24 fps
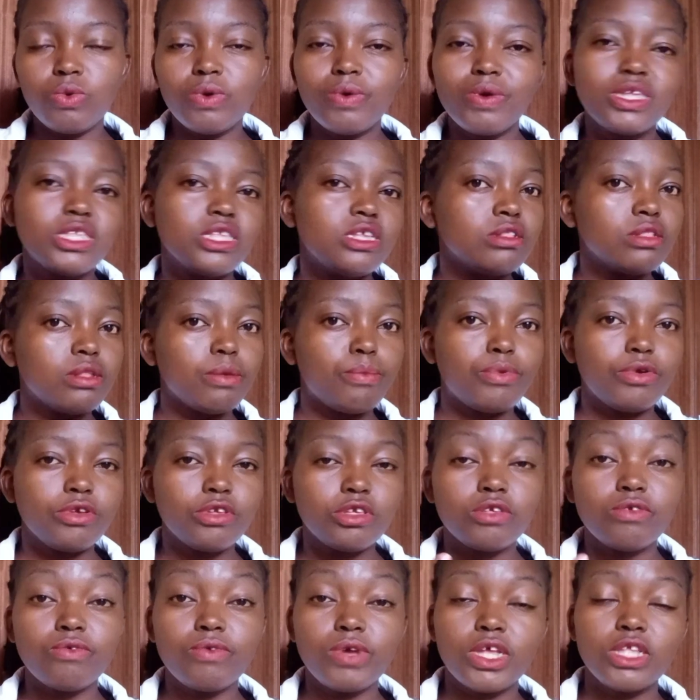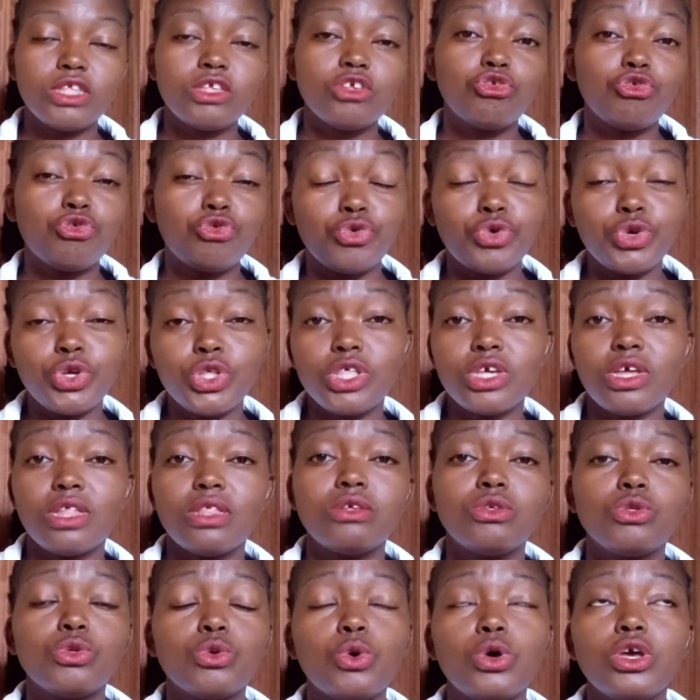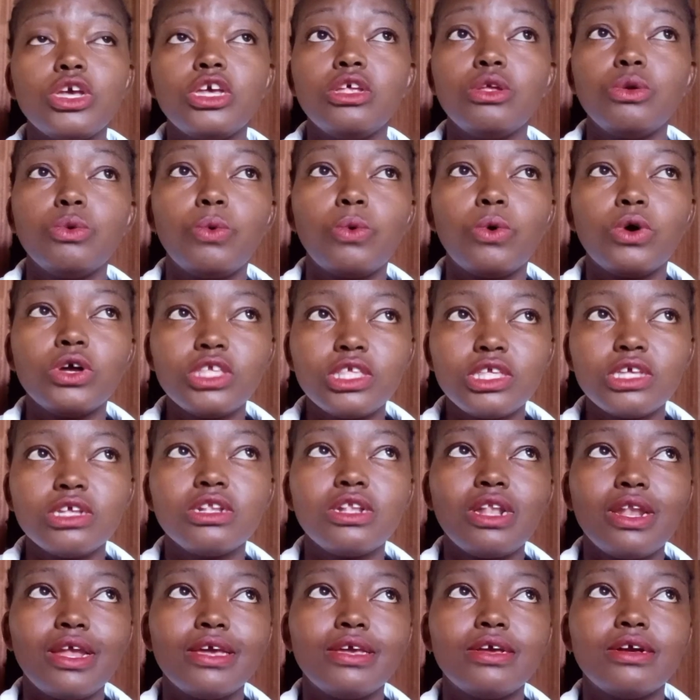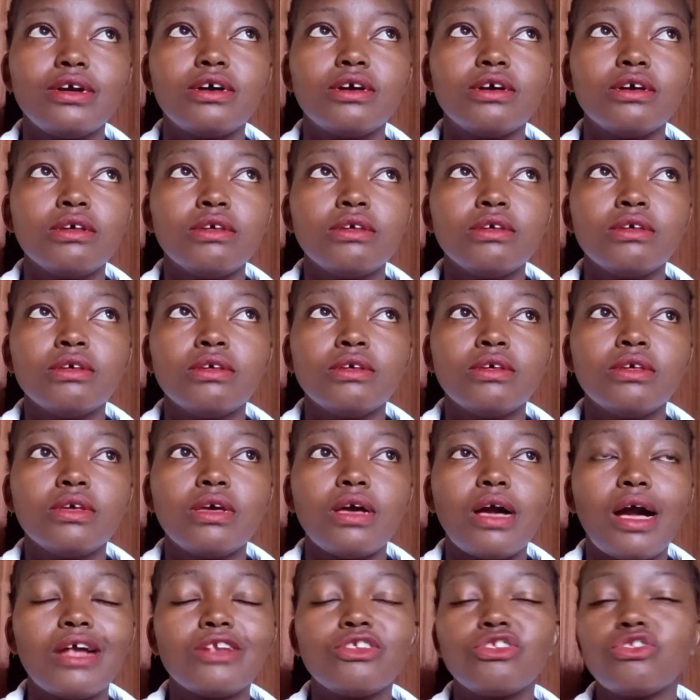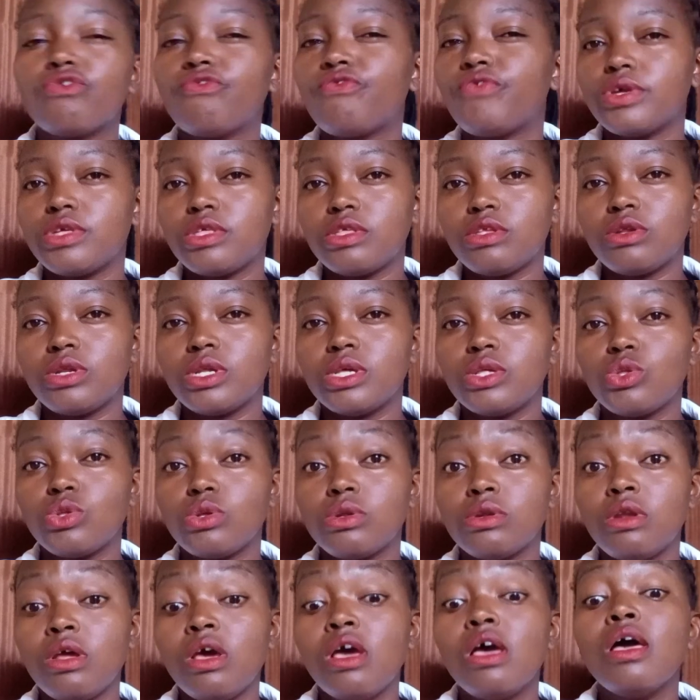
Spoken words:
still in the process of getting to know each other. So it wasn't like a total frustration.